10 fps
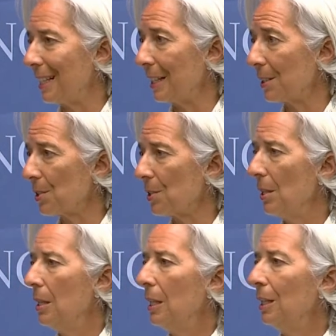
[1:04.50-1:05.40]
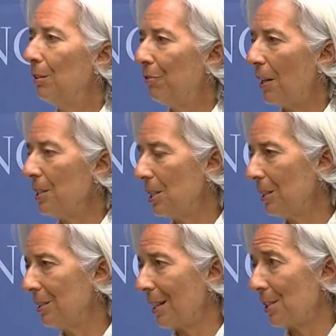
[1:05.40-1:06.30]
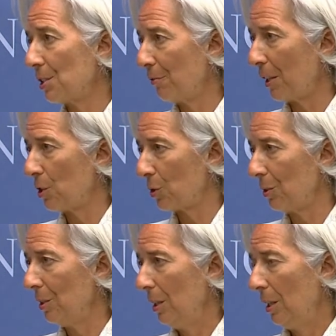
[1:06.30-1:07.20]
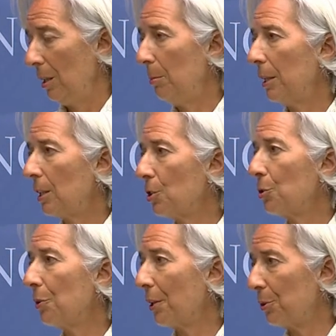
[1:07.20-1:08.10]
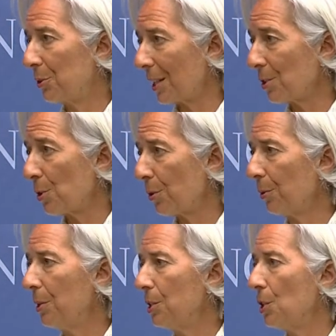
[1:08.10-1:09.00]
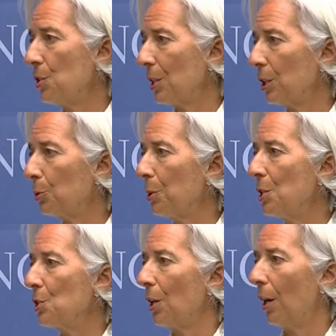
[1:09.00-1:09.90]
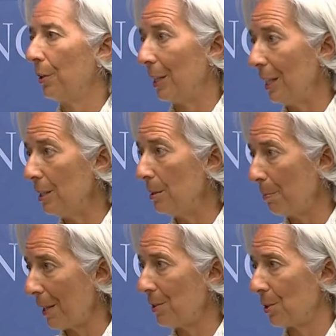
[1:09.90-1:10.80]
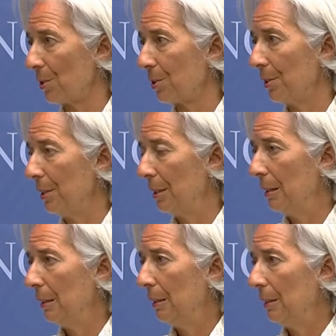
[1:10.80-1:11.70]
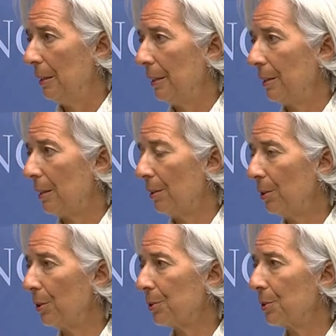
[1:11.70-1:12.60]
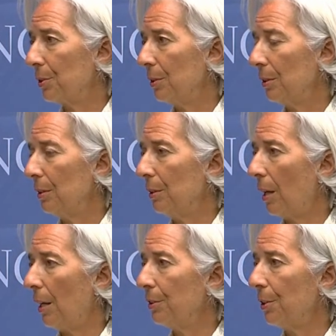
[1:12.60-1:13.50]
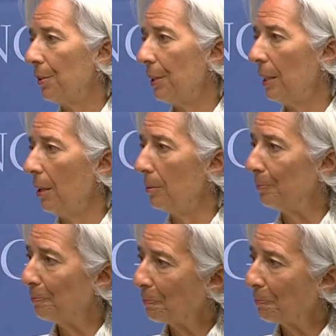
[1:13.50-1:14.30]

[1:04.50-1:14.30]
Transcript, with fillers: tax, in fighting tax evasion, in making sure that the tax authorities in Greece are independent and are not, you know, under the uh,